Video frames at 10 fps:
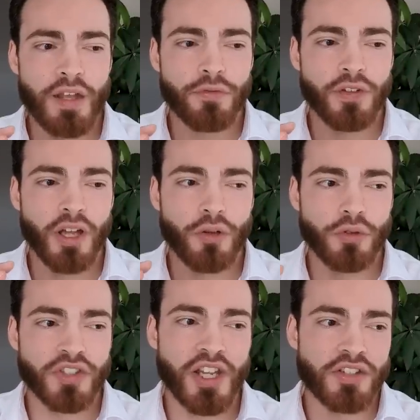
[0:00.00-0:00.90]
If the
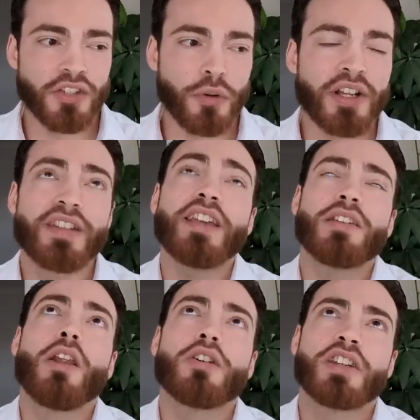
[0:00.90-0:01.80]
consensus, or it takes
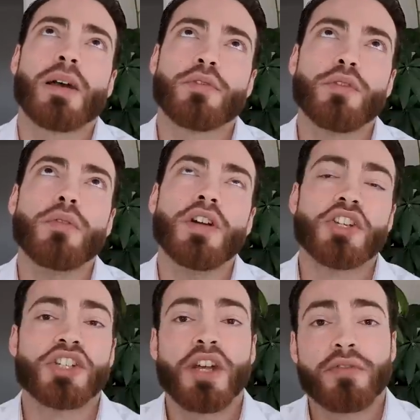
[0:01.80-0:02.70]
a long time to
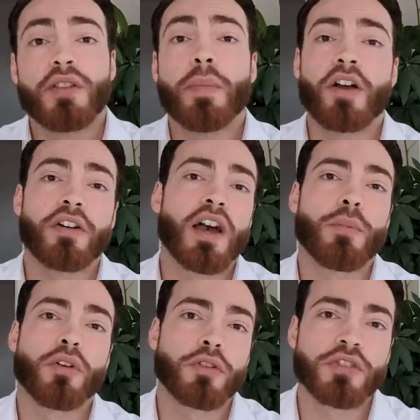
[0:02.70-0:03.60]
shift the
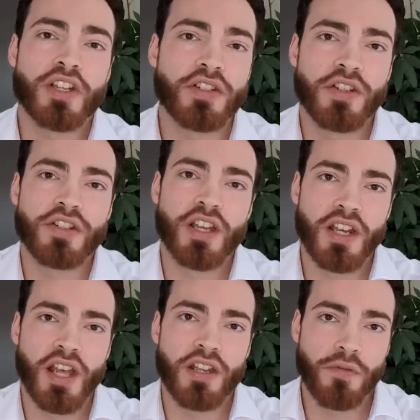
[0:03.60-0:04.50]
paradigm or the consensus
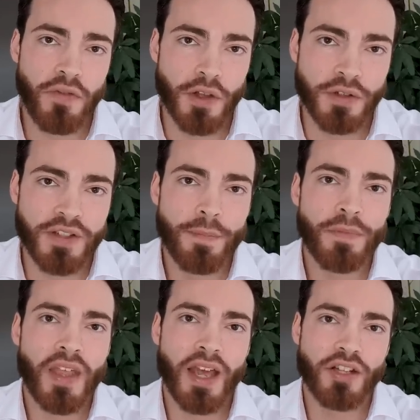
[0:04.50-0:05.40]
in any field.
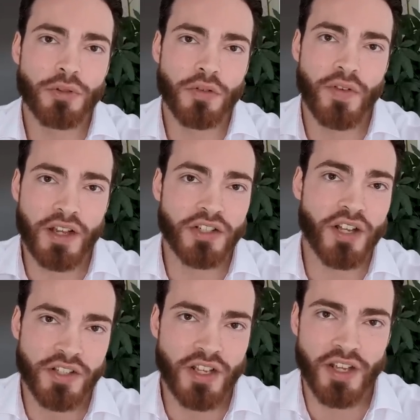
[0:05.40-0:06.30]
And in terms of
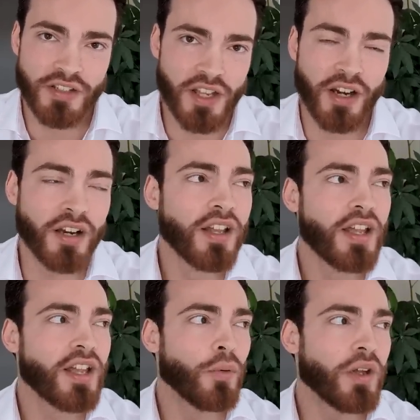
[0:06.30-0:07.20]
exercise science here,
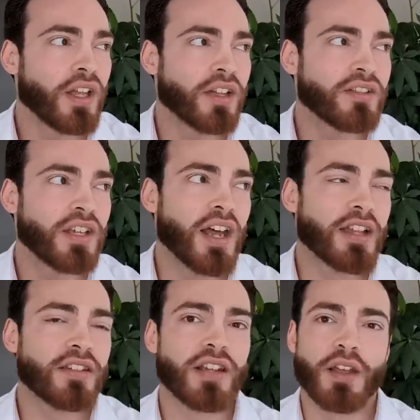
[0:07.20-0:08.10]
we can see
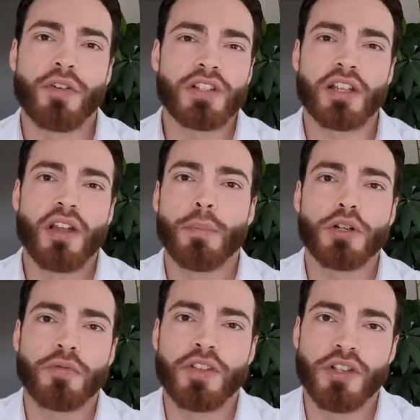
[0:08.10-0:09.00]
that like things like the
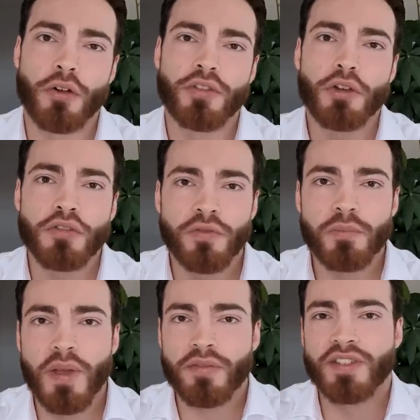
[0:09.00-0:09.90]
hypertrophy zone, those
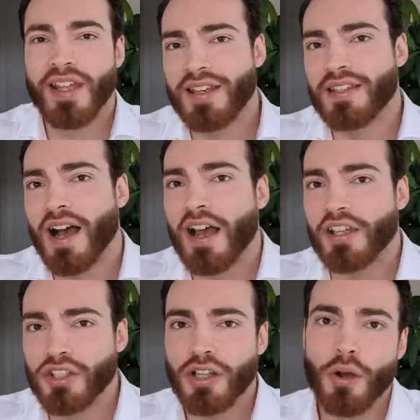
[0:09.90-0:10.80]
myths, they
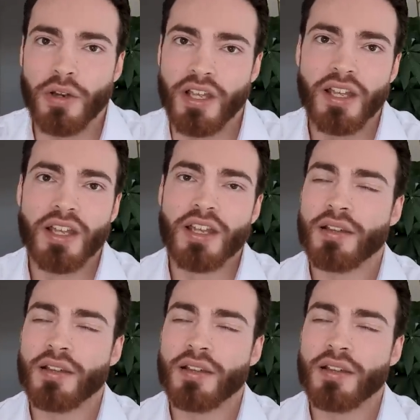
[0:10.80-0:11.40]
die slowly.